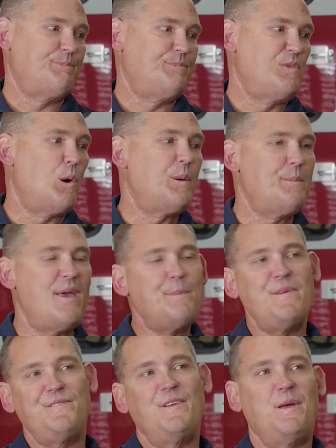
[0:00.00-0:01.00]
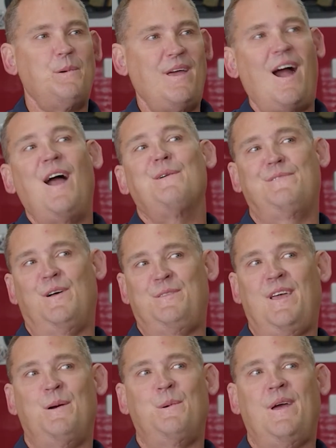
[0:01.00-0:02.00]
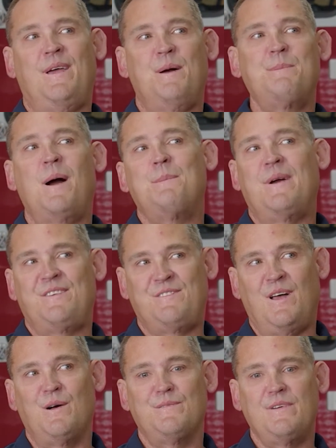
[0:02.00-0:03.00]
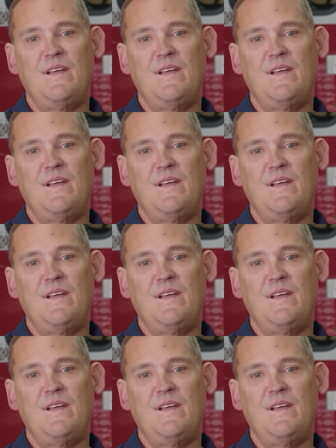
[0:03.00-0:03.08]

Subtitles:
No one made me feel that way. I felt that way about myself.